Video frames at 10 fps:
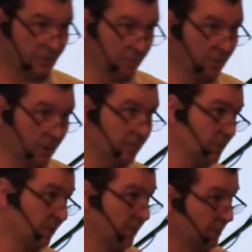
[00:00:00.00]

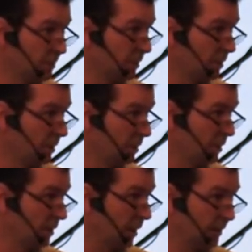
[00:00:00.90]
Sometimes there is
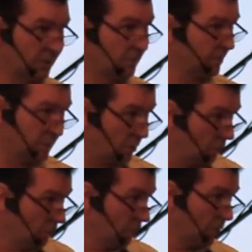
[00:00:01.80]
and it's
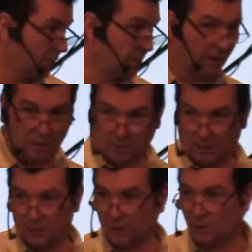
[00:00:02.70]
physical or it's
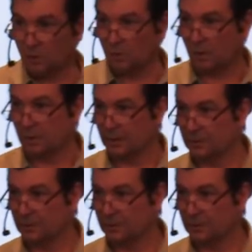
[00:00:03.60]
psychological,